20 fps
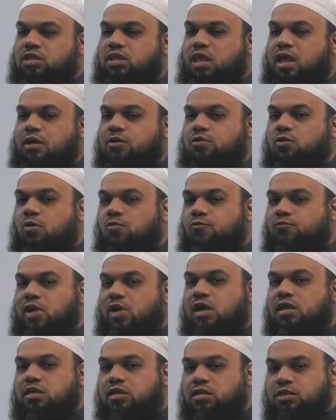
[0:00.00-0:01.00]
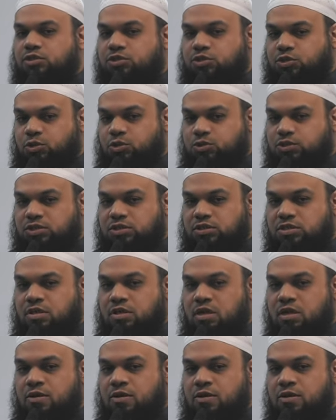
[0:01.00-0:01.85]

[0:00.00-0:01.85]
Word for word: they had no valid excuse